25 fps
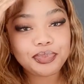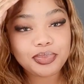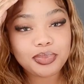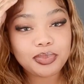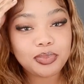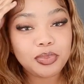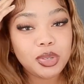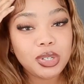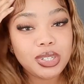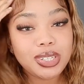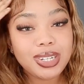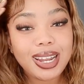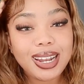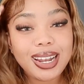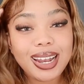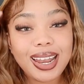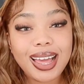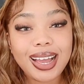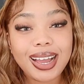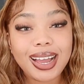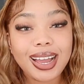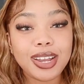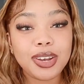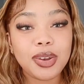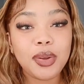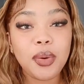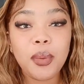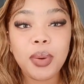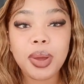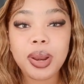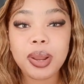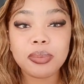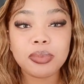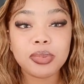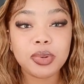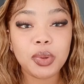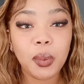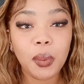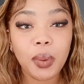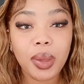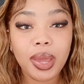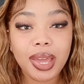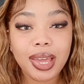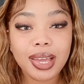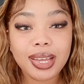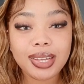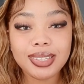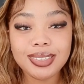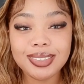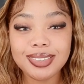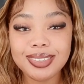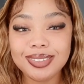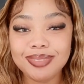pretend like I know what I'm doing.